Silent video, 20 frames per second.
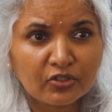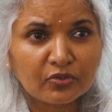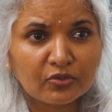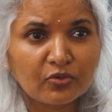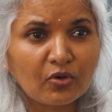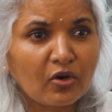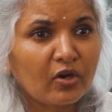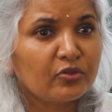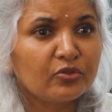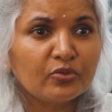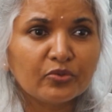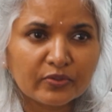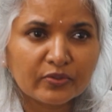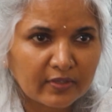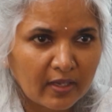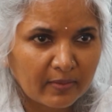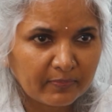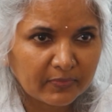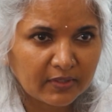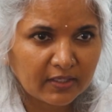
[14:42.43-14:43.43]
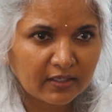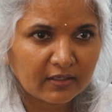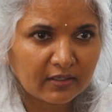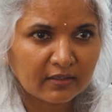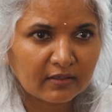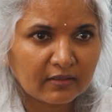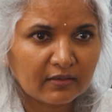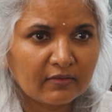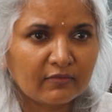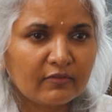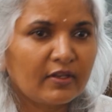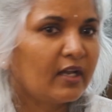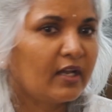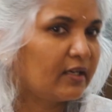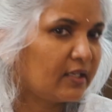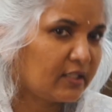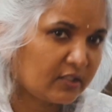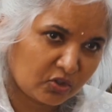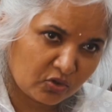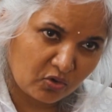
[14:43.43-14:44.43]
you or do something
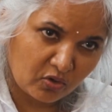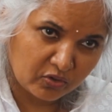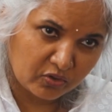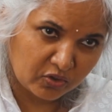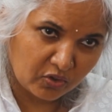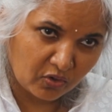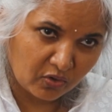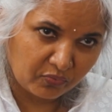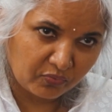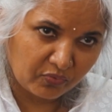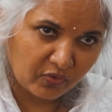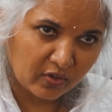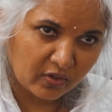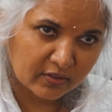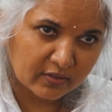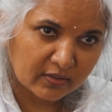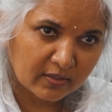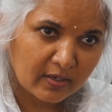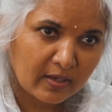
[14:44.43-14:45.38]
where it's not your fault.